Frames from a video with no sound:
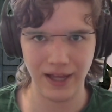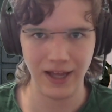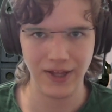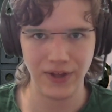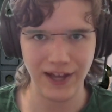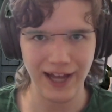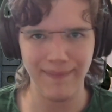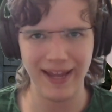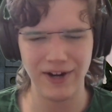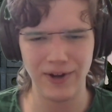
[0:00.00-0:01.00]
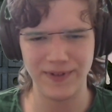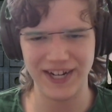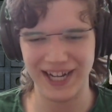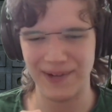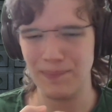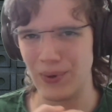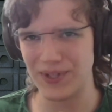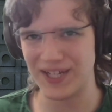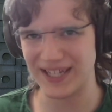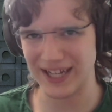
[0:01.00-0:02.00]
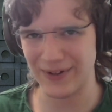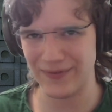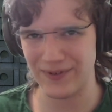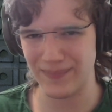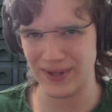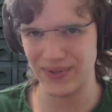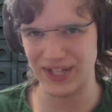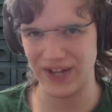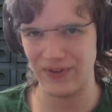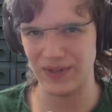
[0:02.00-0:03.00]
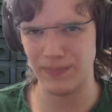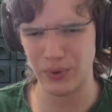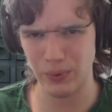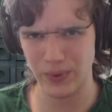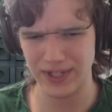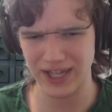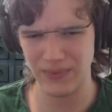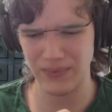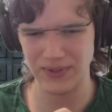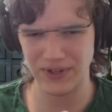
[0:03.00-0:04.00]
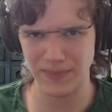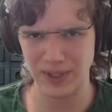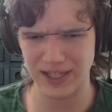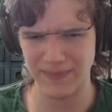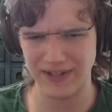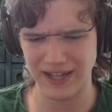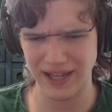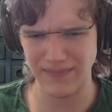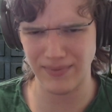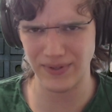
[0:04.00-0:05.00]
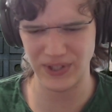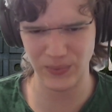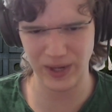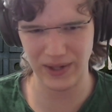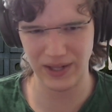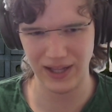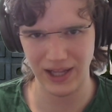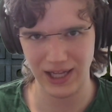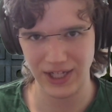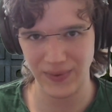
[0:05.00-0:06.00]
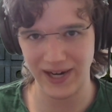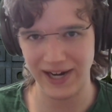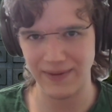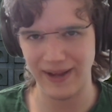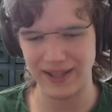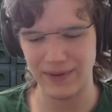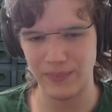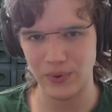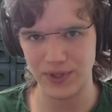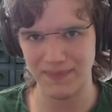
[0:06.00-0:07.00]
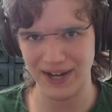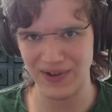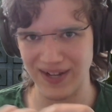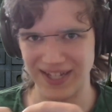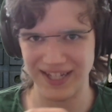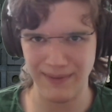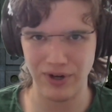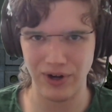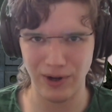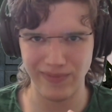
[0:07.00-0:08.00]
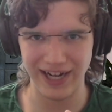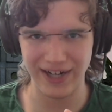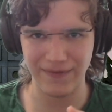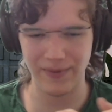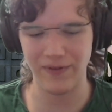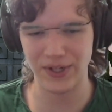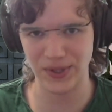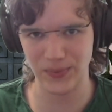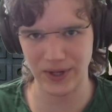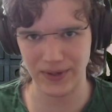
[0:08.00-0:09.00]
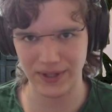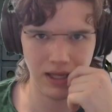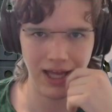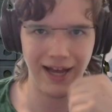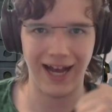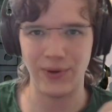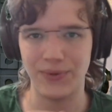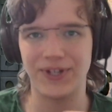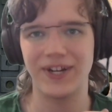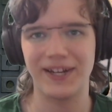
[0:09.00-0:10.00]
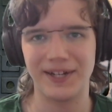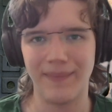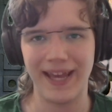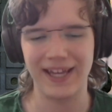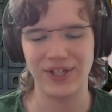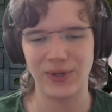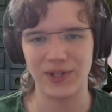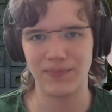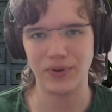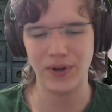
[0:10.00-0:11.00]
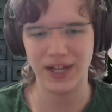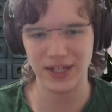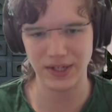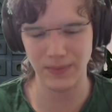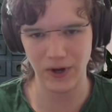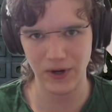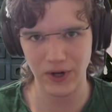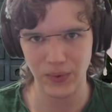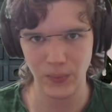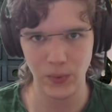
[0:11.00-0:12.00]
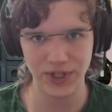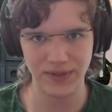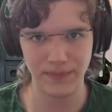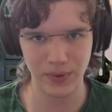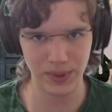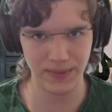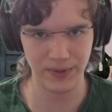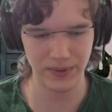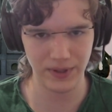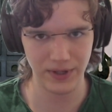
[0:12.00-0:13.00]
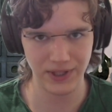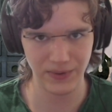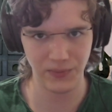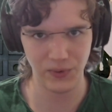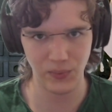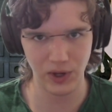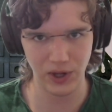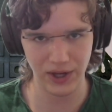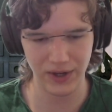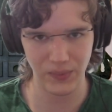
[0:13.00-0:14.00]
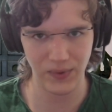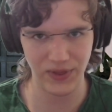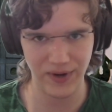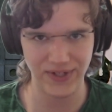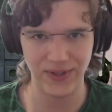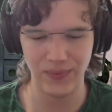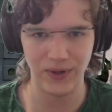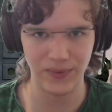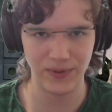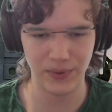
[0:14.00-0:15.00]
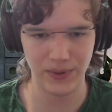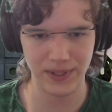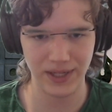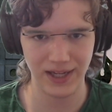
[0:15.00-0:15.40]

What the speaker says: You can't make an object unpause itself, because if it's paused, it stops accepting inputs as well. So I needed to make the pause menu a separate object from the rest of the world. I also needed to make it so its process mode wasn't pausable, so it would work when the rest of the world was paused.